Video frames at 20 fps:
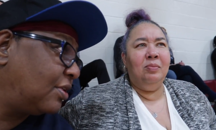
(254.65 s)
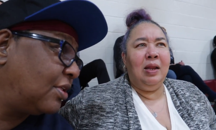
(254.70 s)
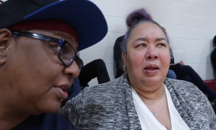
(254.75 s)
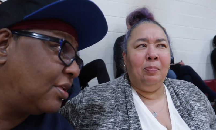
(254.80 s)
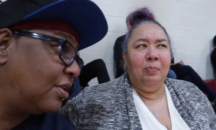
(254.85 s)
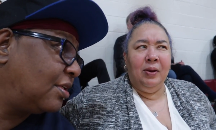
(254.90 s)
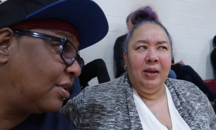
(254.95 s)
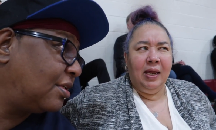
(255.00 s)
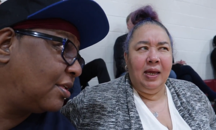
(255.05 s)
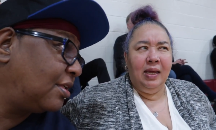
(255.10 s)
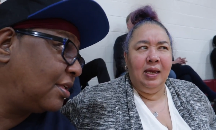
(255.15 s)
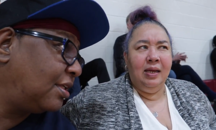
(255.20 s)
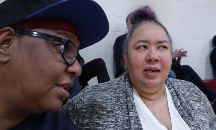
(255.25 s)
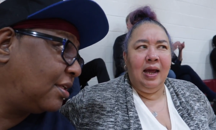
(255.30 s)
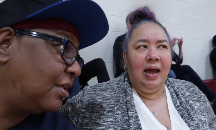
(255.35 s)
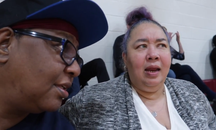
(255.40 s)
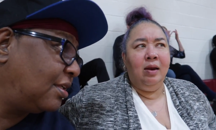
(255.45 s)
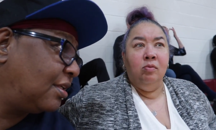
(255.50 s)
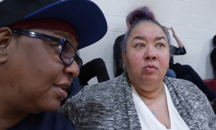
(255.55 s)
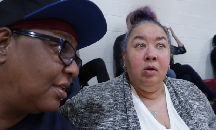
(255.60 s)
Speaker 1: they playing.
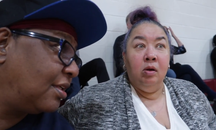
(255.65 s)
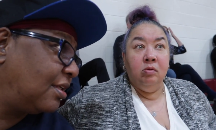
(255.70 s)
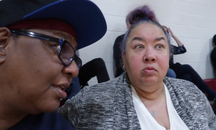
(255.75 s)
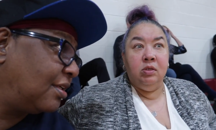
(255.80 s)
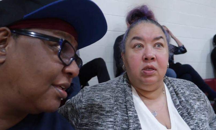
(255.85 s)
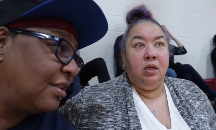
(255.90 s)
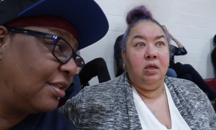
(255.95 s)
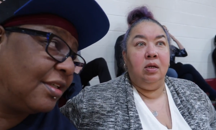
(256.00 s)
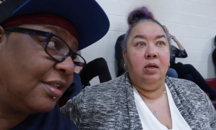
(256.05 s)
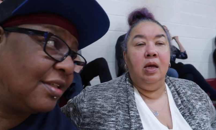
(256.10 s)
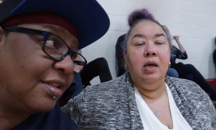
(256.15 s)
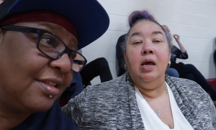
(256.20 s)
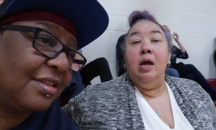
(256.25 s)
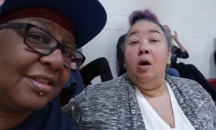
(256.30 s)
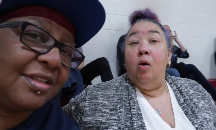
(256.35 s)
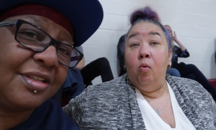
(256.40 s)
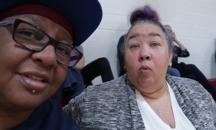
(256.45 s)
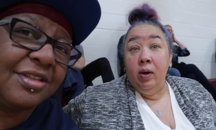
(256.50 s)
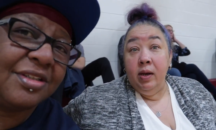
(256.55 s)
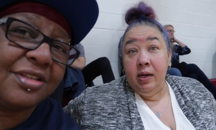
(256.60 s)
I don't know. Come on,
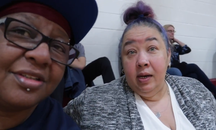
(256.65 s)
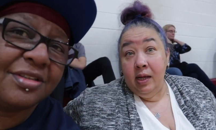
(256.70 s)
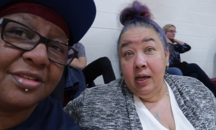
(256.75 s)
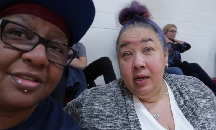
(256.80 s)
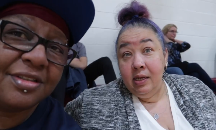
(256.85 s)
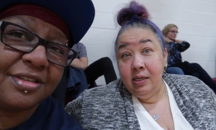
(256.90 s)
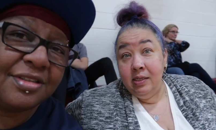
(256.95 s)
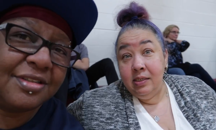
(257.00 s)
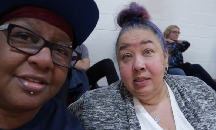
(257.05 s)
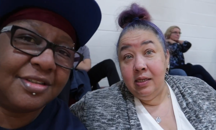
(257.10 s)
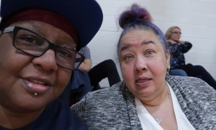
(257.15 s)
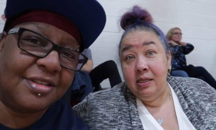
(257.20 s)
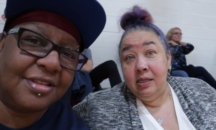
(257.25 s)
Panther. What it is,